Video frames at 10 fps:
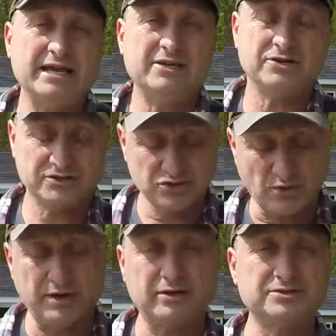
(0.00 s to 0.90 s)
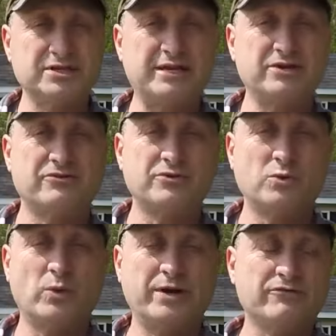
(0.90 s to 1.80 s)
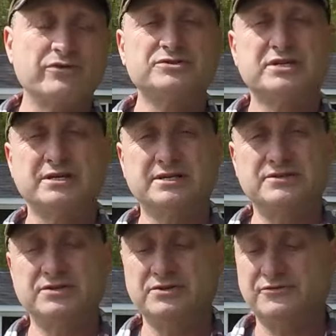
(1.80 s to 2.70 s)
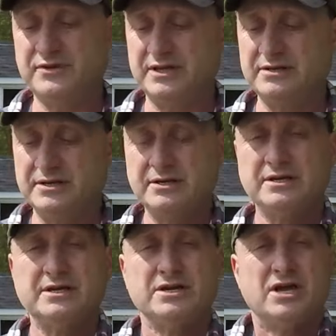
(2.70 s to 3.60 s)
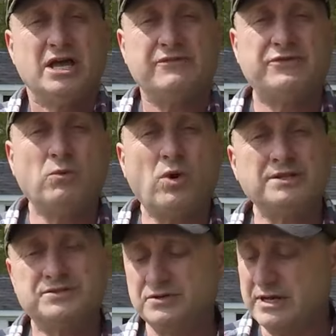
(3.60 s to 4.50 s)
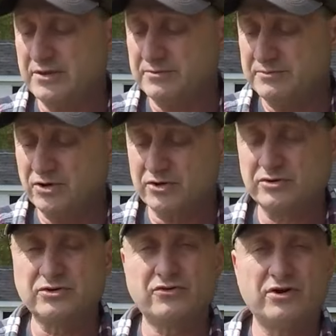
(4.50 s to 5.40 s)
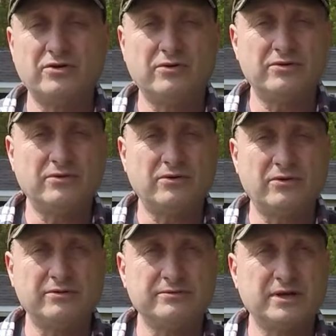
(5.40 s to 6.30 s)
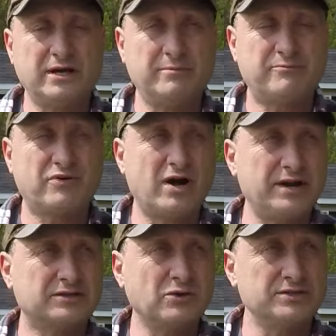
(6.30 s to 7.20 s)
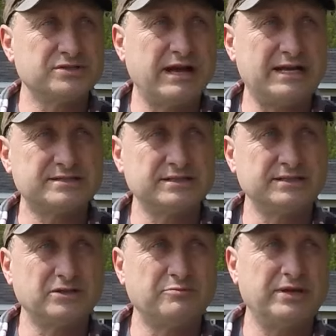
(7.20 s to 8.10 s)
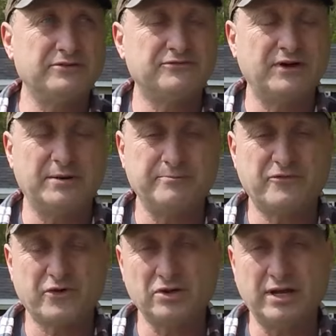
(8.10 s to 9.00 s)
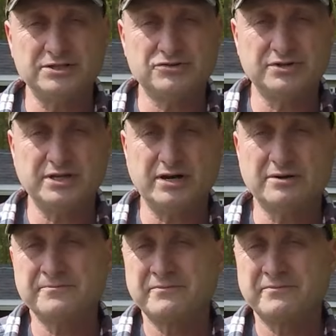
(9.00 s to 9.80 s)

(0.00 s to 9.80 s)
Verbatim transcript: in your soil so that your where your roots can continue to feed. If you want to, now Miracle Gro uh, product also has a little bit of um, fertilizer in there.